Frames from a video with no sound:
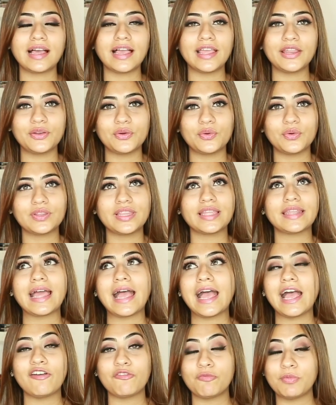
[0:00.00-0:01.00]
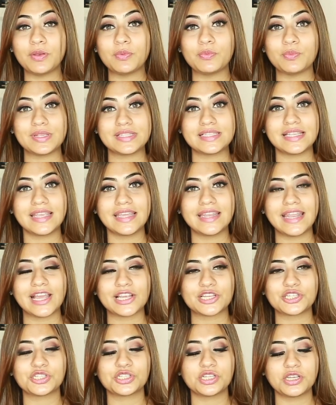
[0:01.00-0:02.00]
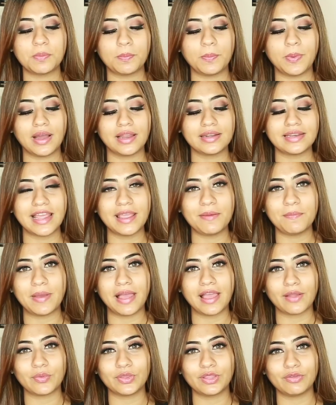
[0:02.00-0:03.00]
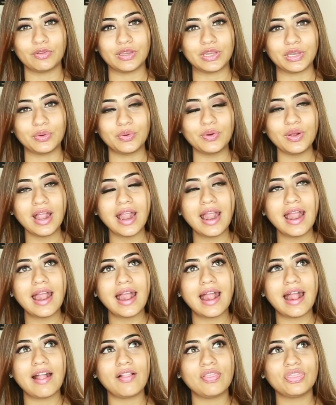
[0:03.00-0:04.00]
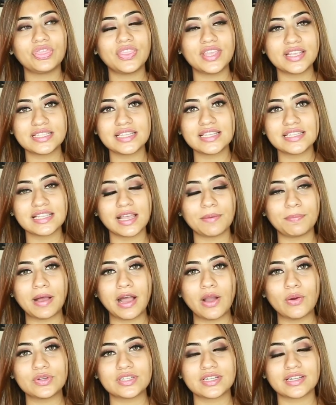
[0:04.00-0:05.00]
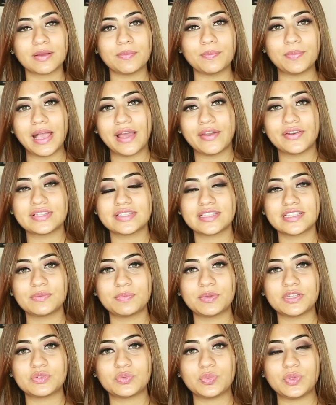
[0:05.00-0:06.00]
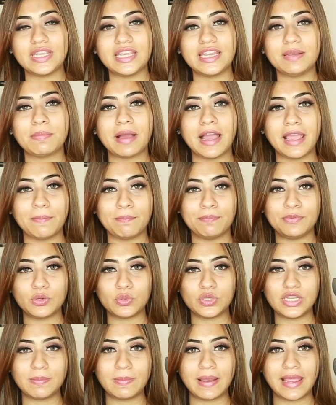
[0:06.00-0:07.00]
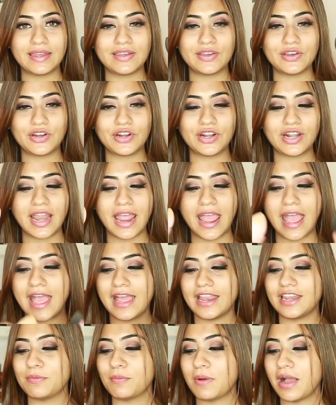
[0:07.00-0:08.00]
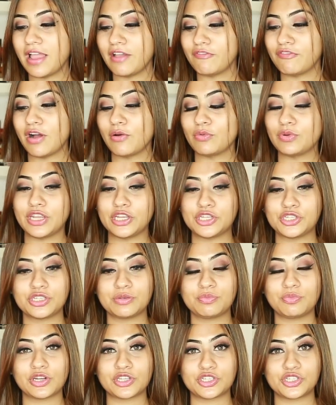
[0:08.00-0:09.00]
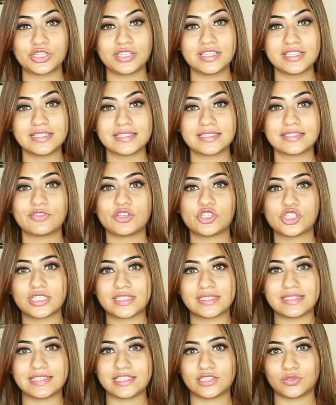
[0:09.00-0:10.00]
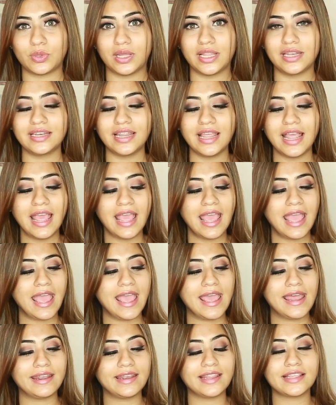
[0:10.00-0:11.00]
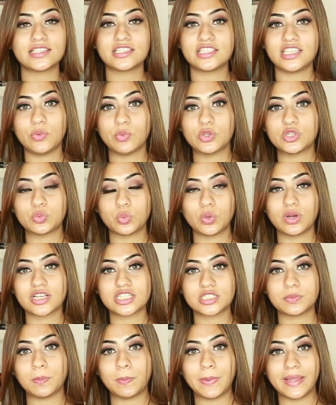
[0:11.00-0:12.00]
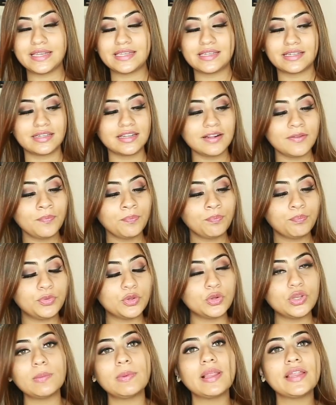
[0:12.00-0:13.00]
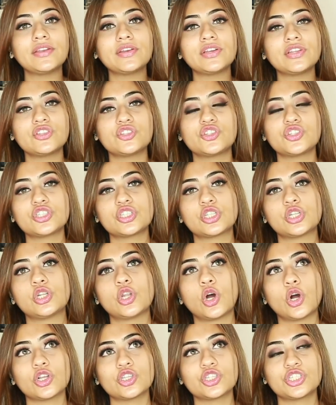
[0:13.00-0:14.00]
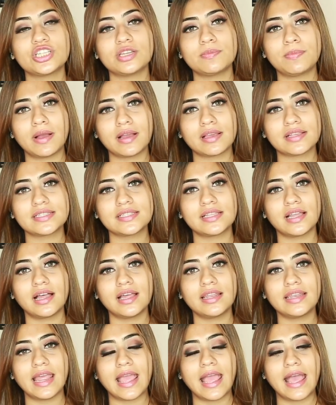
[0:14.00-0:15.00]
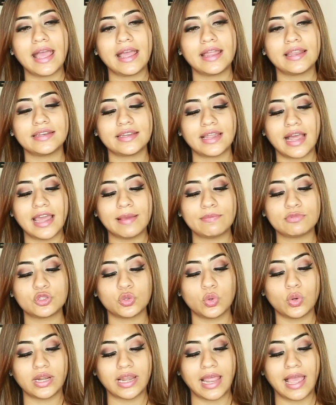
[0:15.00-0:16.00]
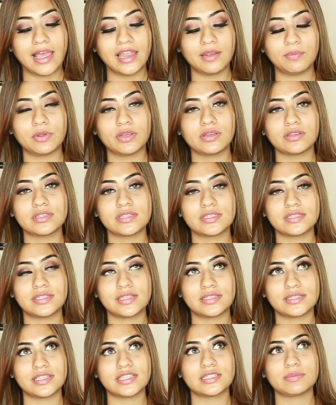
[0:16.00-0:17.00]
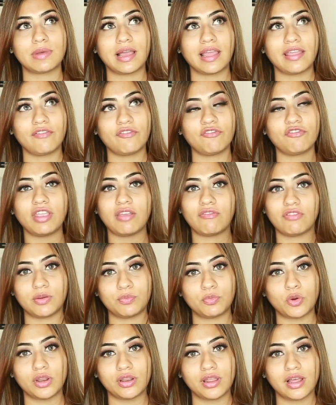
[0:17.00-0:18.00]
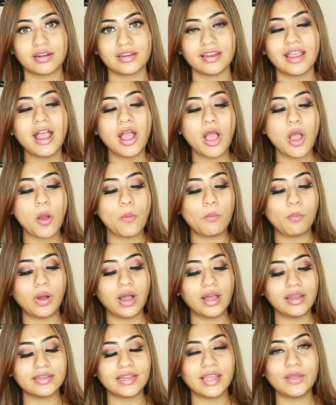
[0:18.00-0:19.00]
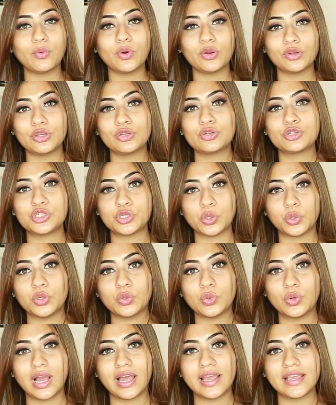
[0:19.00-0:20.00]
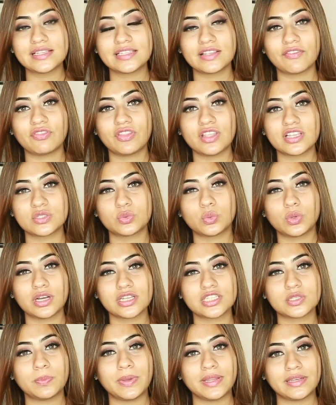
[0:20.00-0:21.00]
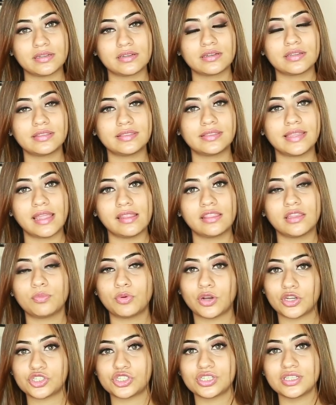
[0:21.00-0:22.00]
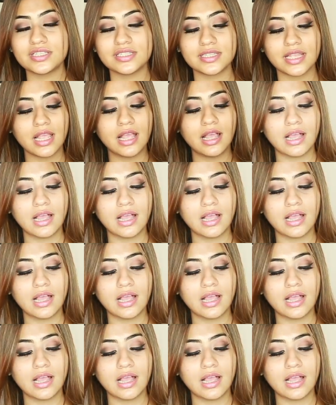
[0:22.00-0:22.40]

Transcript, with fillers: I know that I have been missing in action but I'm back with a video and this is about a comparison between my beauty blender and my foundation brushes which is this one and let's see which works better. Beauty blender has just launched in Pakistan and I'm so glad because this is my favorite product but I wanted to show you guys if this works better than the brushes.